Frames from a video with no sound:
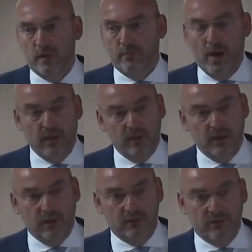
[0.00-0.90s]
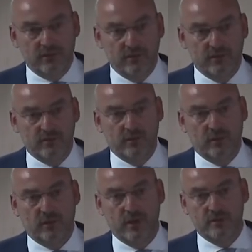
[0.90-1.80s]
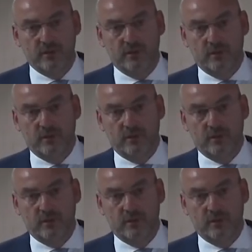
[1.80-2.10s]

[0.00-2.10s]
My analysis is that